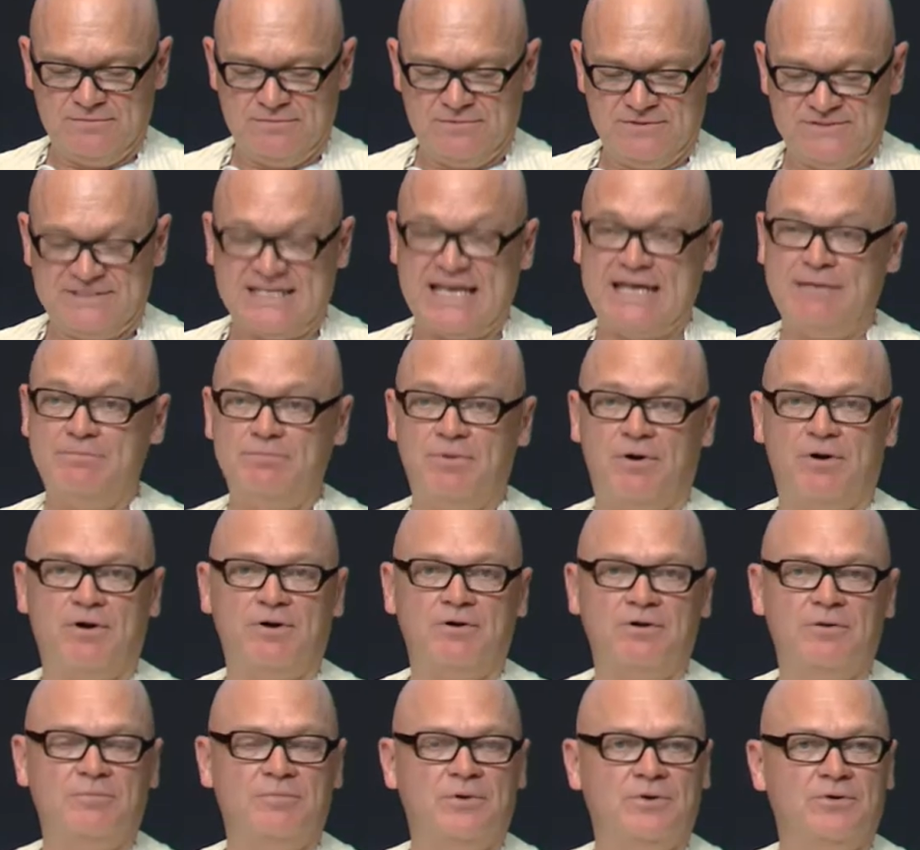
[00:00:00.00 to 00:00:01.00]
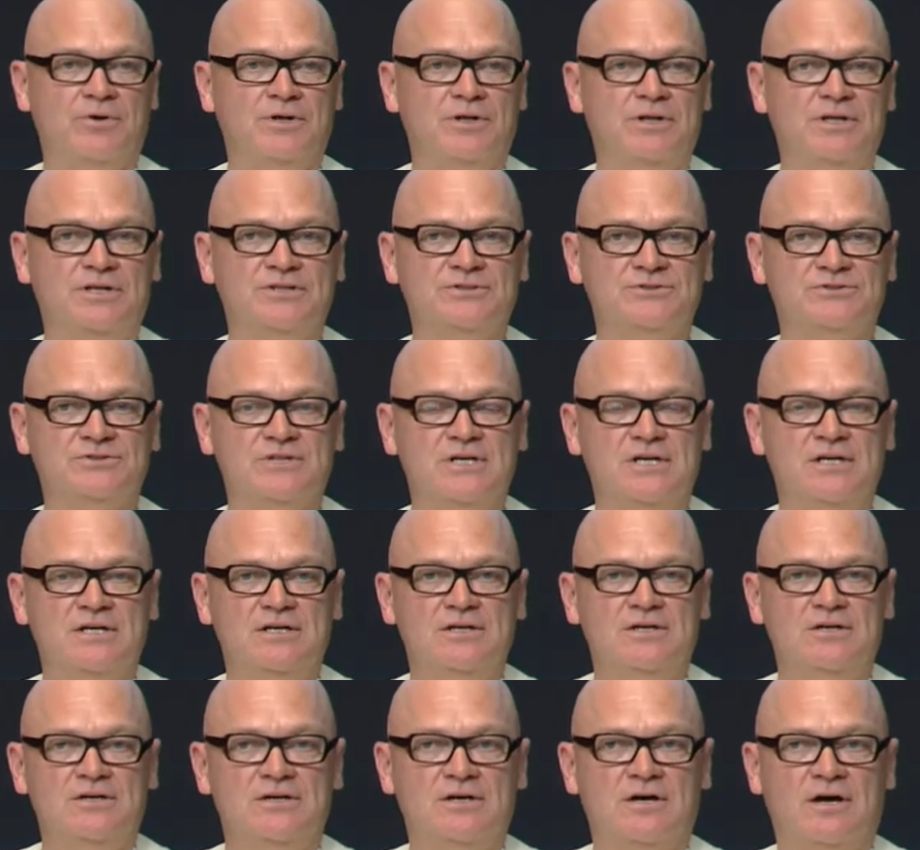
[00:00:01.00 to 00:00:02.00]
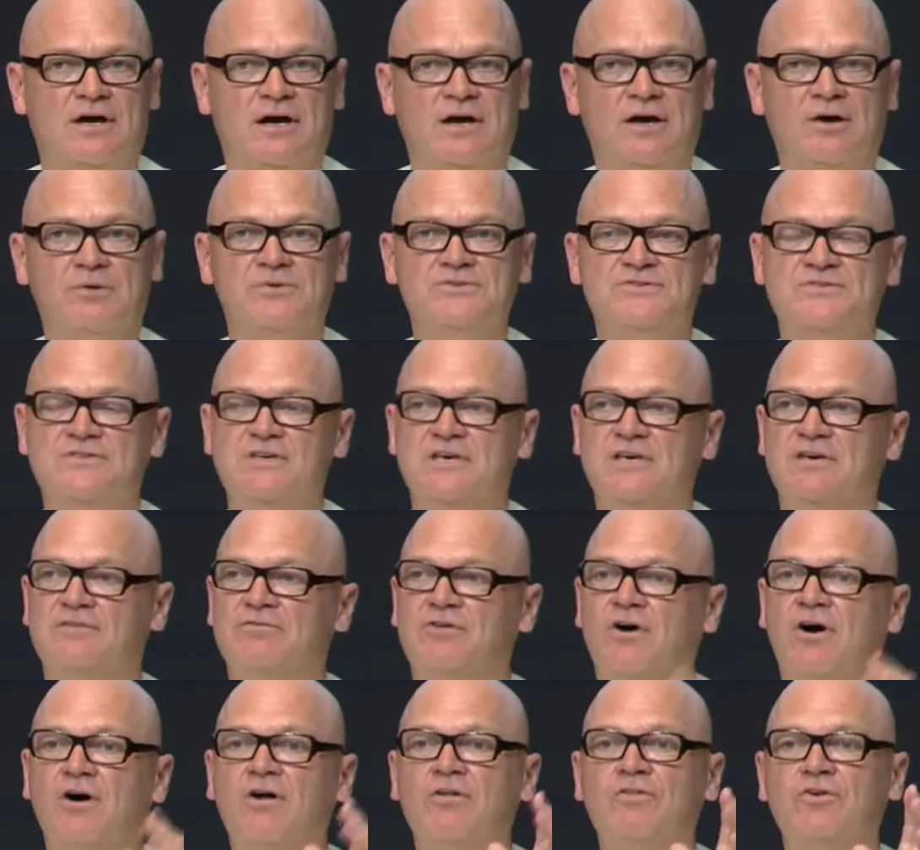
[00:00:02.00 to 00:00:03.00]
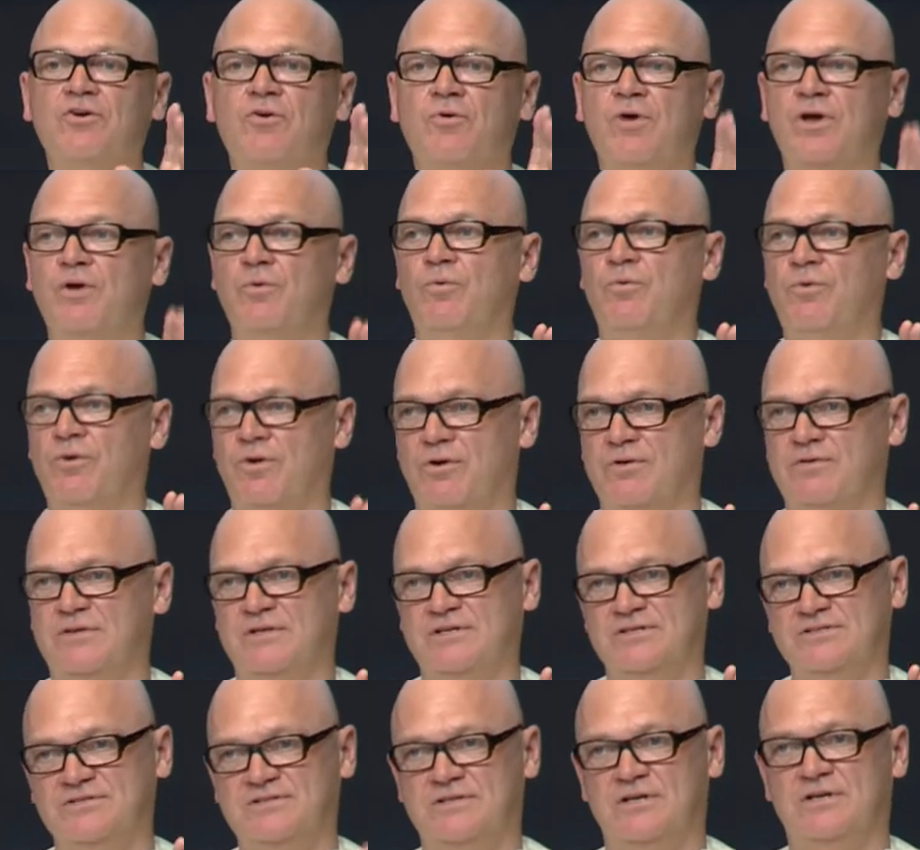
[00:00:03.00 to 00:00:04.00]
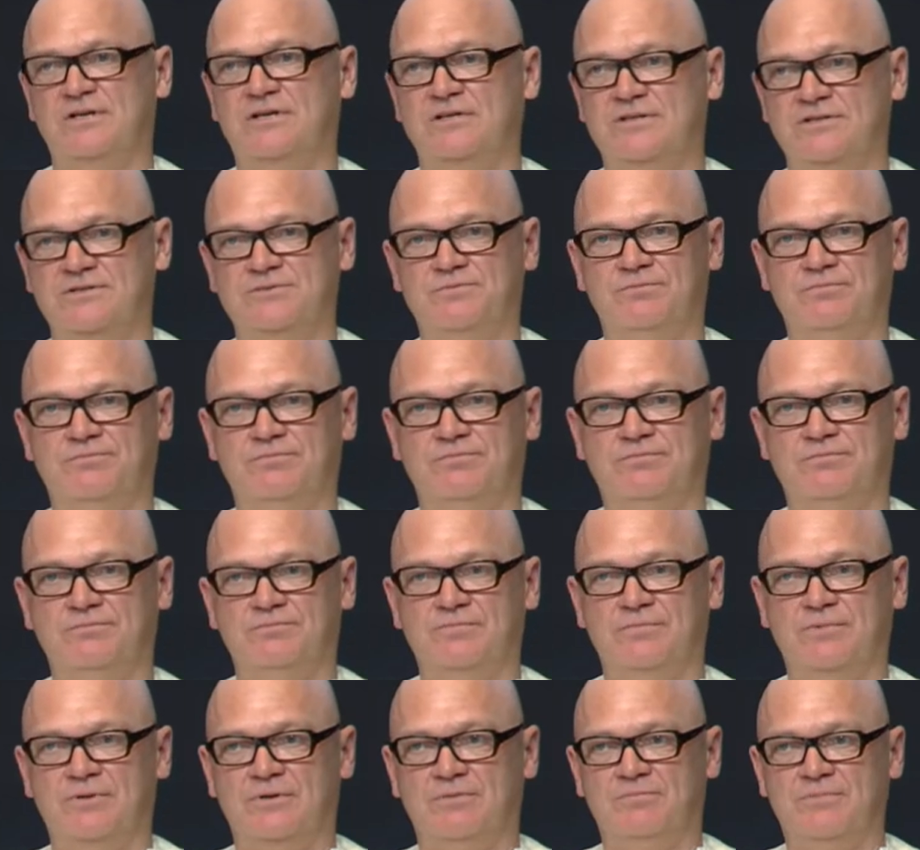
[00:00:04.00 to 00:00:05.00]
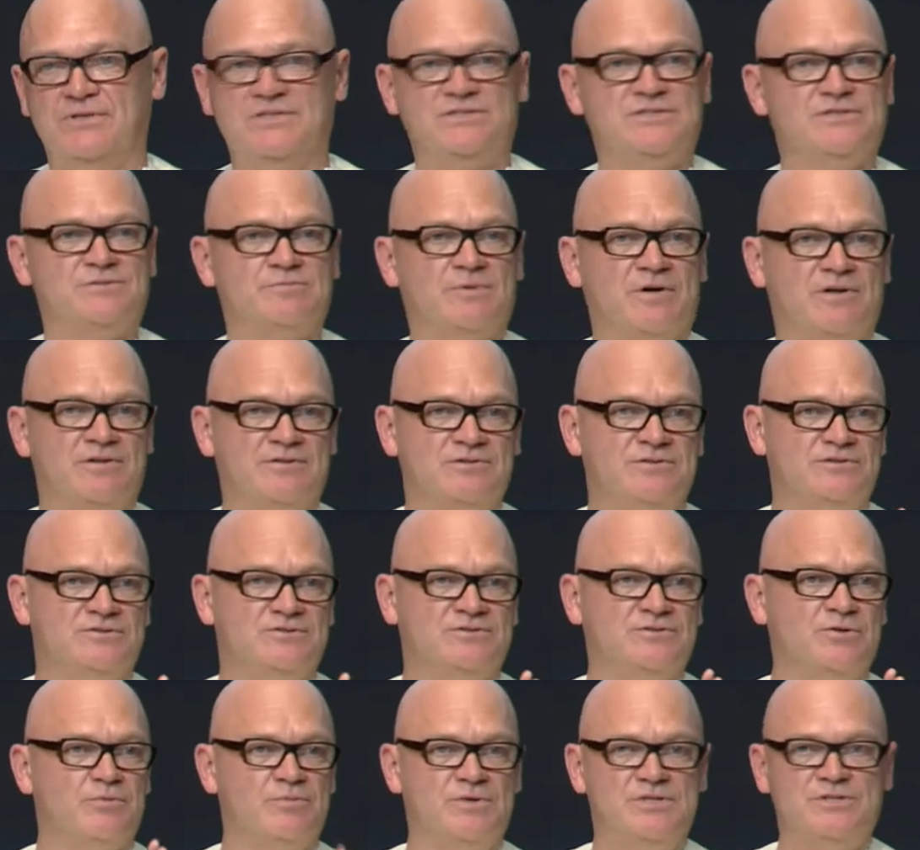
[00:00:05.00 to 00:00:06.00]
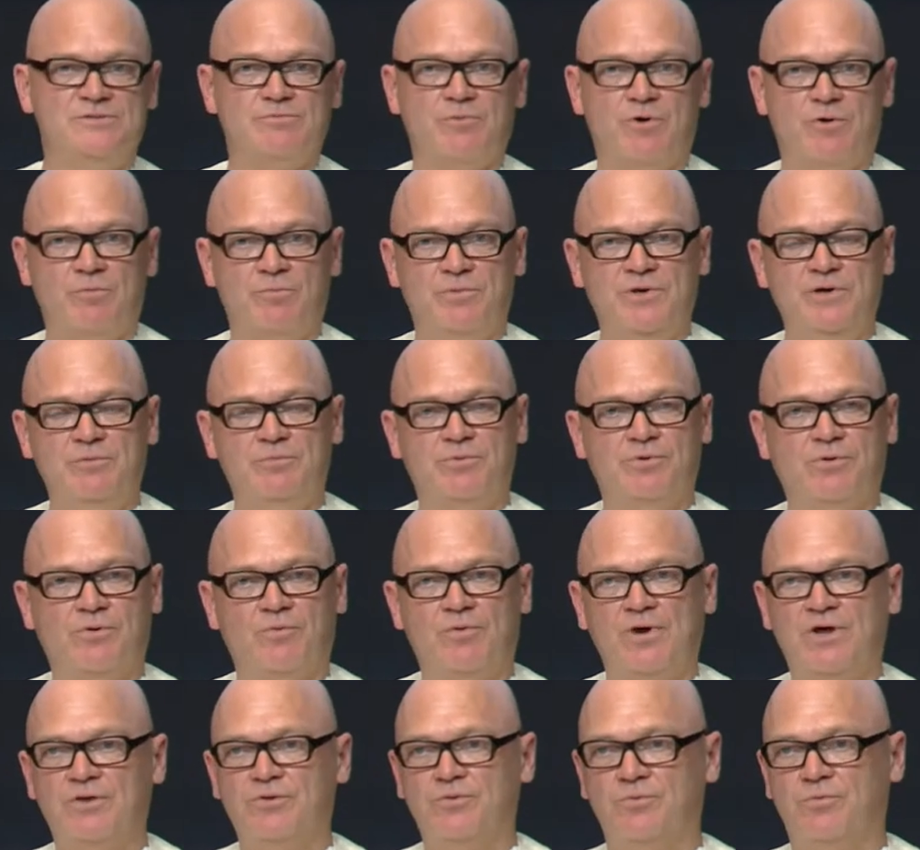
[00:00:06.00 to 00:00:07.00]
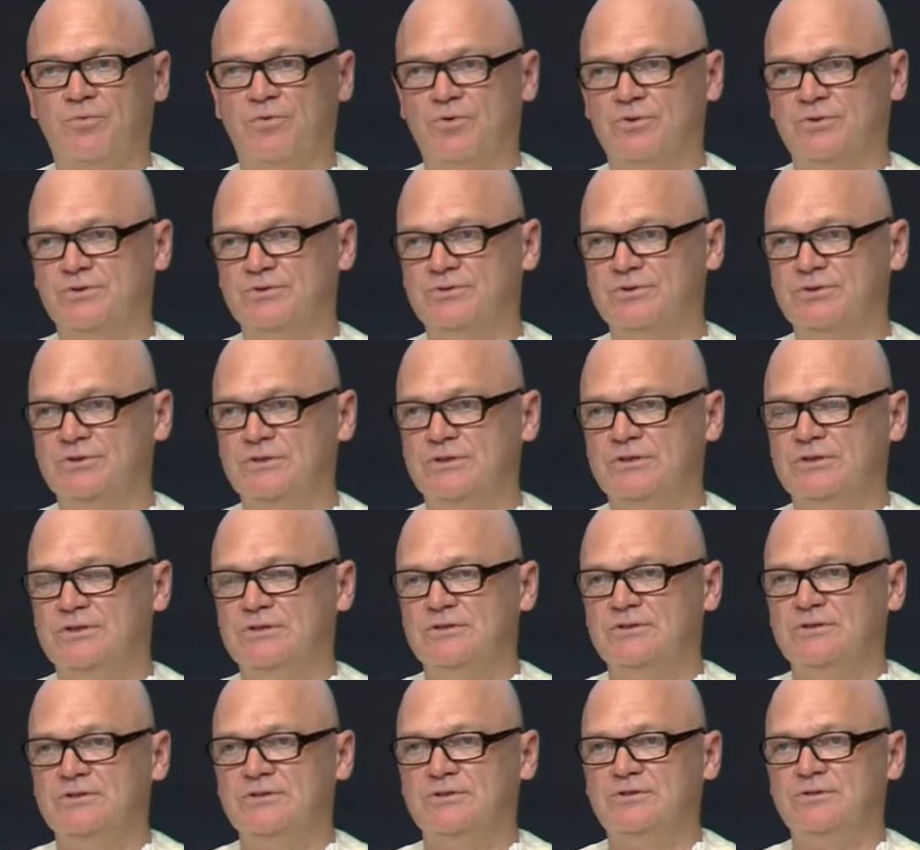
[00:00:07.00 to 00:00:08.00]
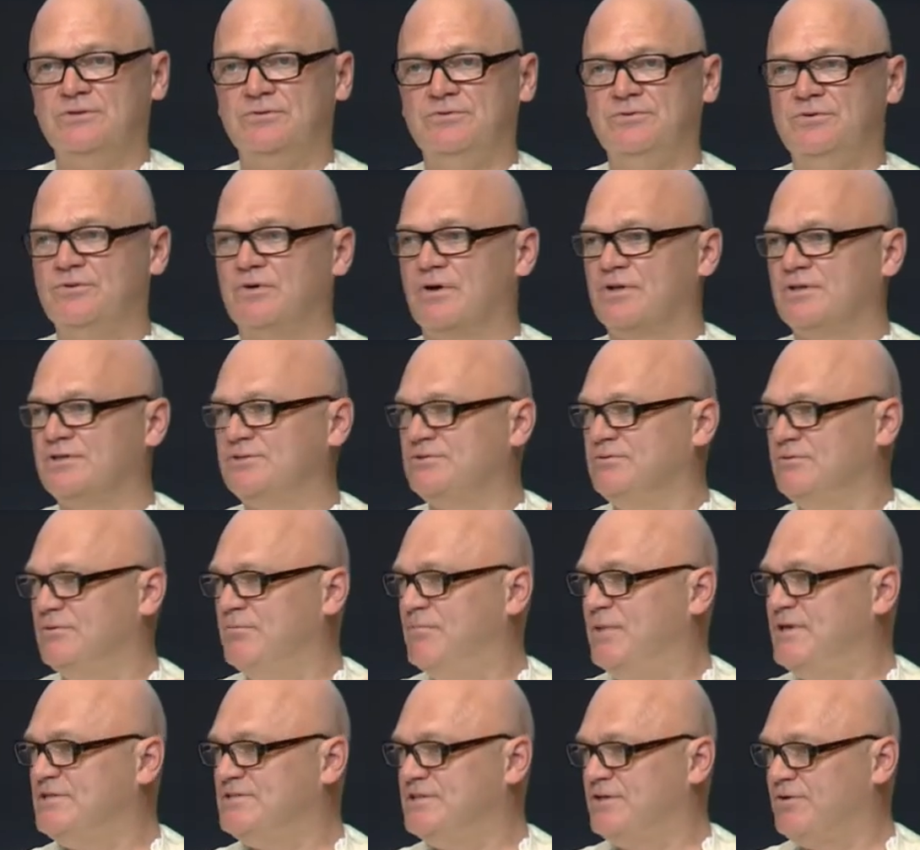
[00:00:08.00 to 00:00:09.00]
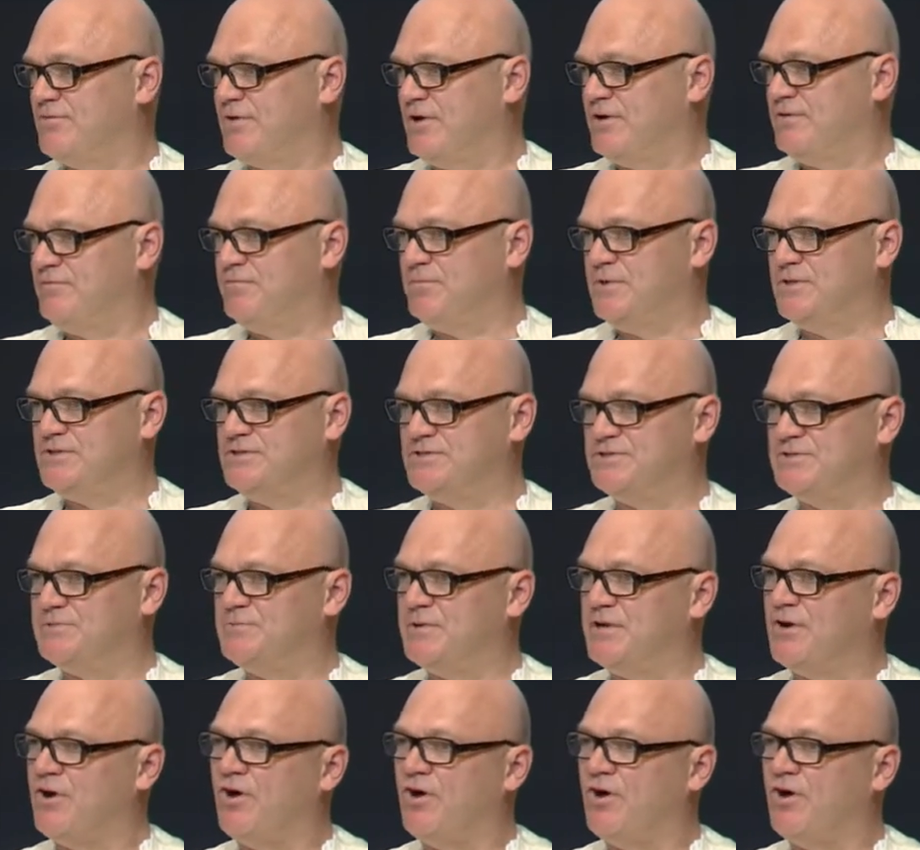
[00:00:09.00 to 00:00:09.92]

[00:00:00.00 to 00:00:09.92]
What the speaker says: sad part about it is I always think of all the great work that is done in this business by so many smart people around the world who do all these amazing creative pitches, spend